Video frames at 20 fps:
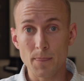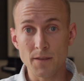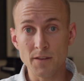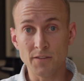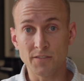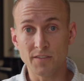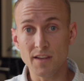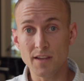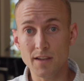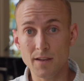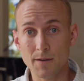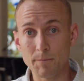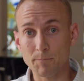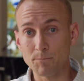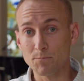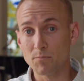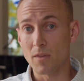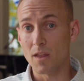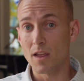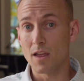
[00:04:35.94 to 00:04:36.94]
You
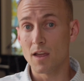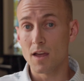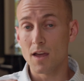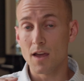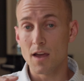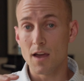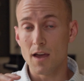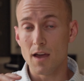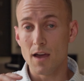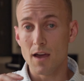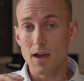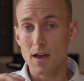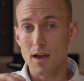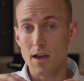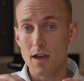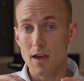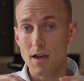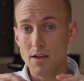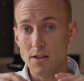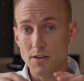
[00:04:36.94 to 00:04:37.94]
see,
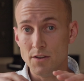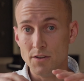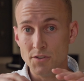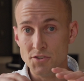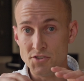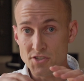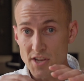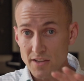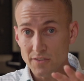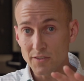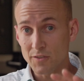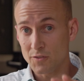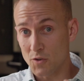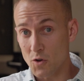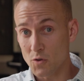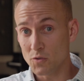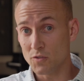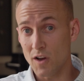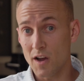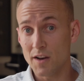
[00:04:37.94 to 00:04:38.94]
Jesus
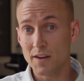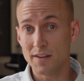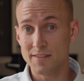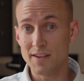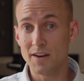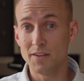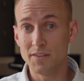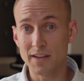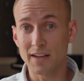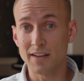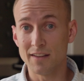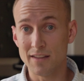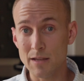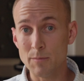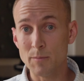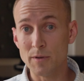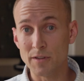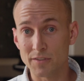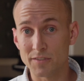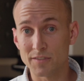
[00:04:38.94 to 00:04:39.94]
goes on to tell
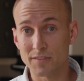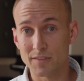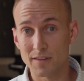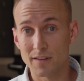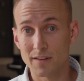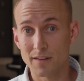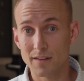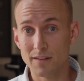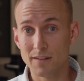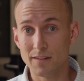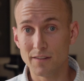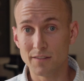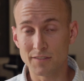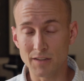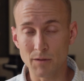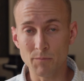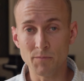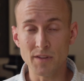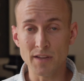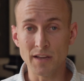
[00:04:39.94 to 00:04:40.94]
Nicodemus,
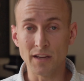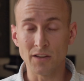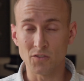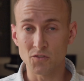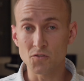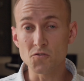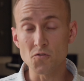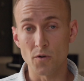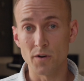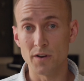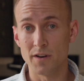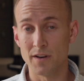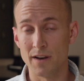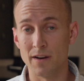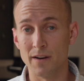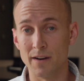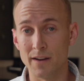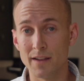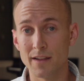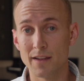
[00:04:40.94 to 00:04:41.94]
something
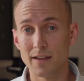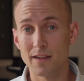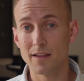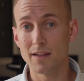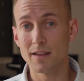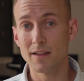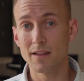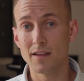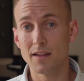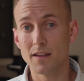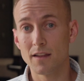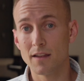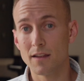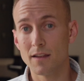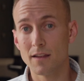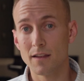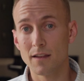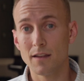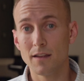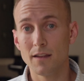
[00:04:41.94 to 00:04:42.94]
extraordinary.
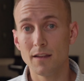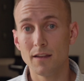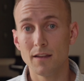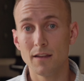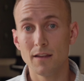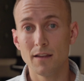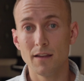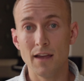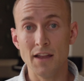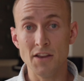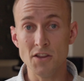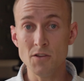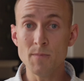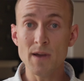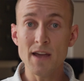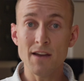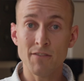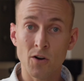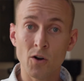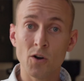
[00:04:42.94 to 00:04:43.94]
And you
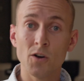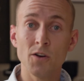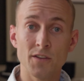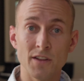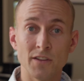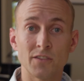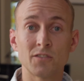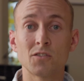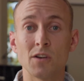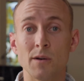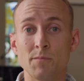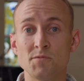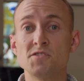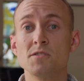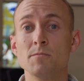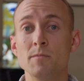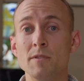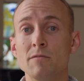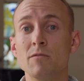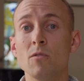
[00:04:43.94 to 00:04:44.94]
may have heard this
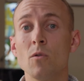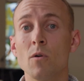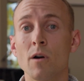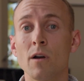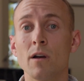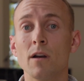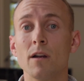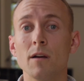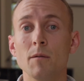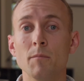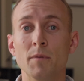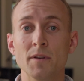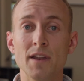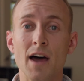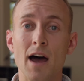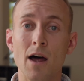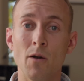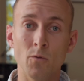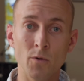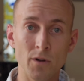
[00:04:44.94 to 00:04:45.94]
scripture before, but
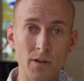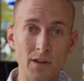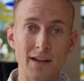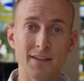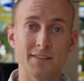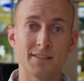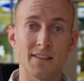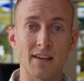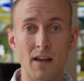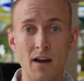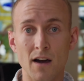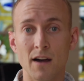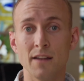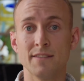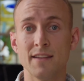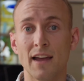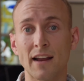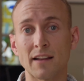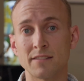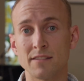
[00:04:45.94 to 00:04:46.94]
not realize the
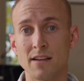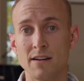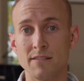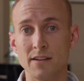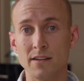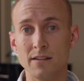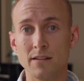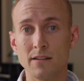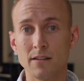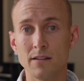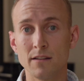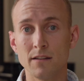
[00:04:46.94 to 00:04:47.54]
context of it.